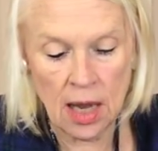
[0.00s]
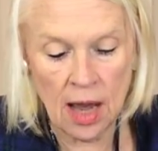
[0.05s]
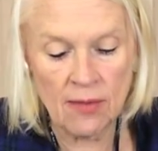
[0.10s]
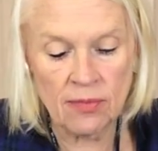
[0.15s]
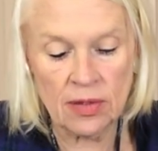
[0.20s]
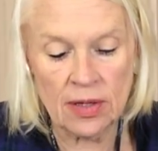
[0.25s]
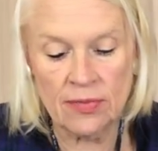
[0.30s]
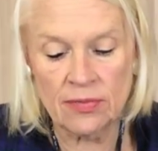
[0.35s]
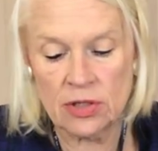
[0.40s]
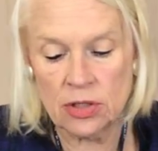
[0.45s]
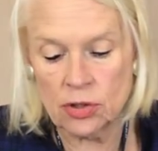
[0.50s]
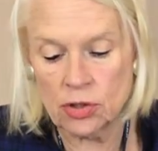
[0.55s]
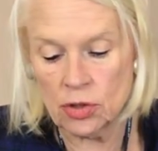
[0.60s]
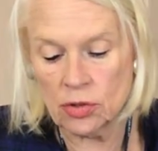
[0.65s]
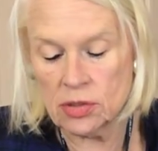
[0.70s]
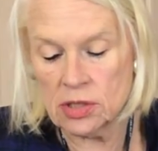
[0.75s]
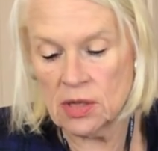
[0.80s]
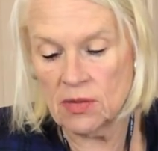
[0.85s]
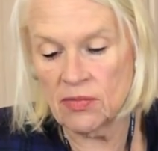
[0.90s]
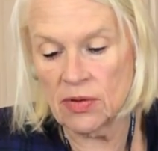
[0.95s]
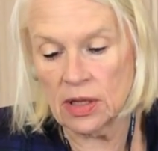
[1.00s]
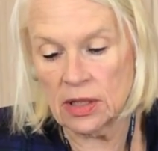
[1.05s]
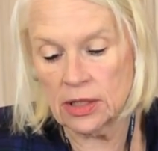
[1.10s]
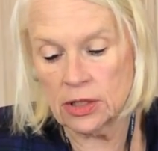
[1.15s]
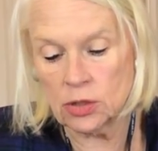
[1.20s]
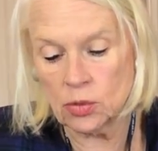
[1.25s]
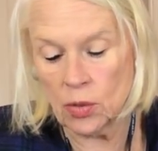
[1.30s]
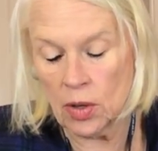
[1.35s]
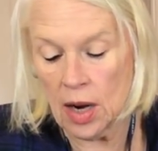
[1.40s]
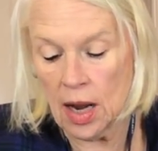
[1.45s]
I've lived in Jersey
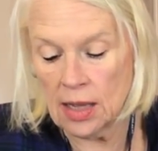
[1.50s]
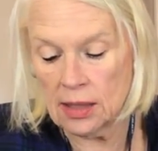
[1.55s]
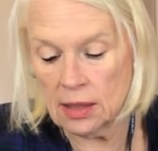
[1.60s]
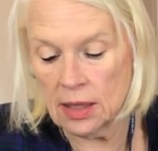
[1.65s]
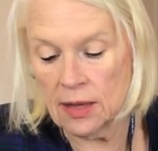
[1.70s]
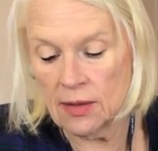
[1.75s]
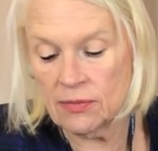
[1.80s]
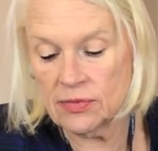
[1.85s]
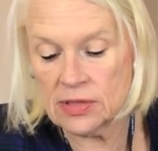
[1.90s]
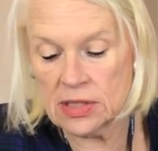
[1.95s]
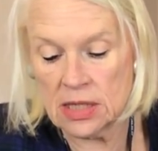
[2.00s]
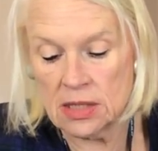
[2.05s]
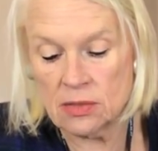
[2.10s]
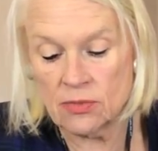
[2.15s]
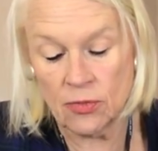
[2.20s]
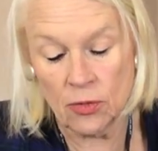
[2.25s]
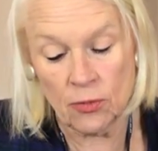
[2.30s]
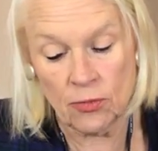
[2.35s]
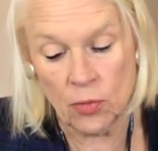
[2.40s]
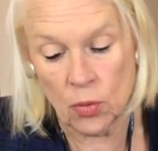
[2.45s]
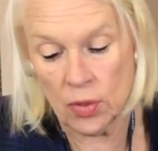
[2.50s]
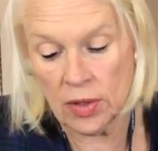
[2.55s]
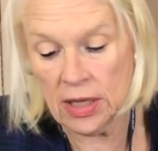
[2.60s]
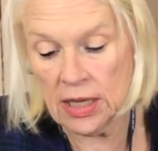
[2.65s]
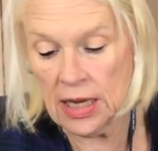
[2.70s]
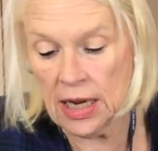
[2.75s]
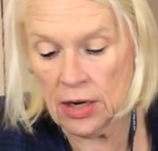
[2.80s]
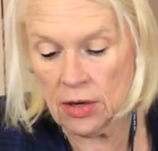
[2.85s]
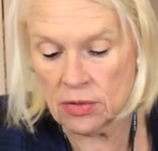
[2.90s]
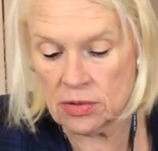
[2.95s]
Village, where I live, for 40
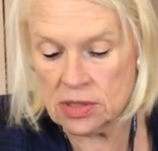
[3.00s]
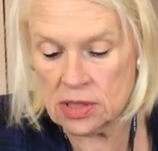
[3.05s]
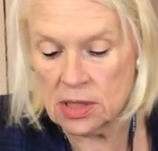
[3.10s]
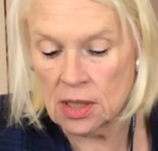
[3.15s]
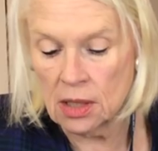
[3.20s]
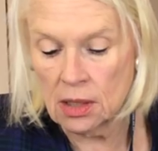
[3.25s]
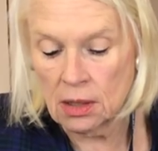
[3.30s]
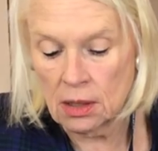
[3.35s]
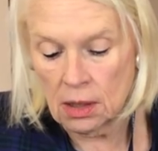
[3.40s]
years.